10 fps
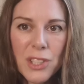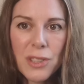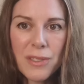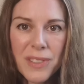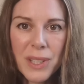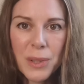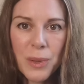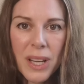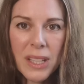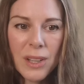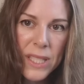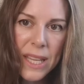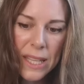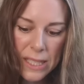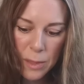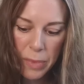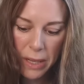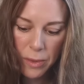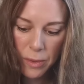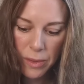makes you feel. I always say this
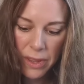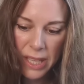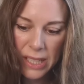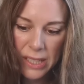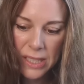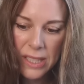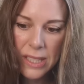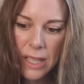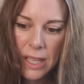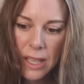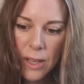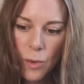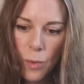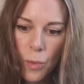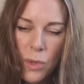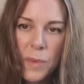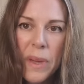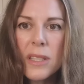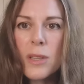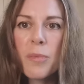about things what's
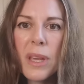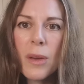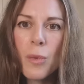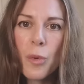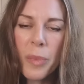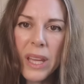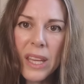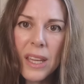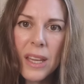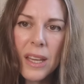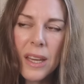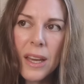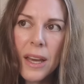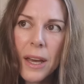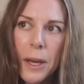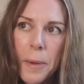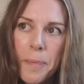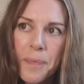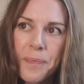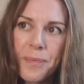meant to be will be.
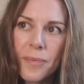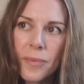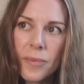Um,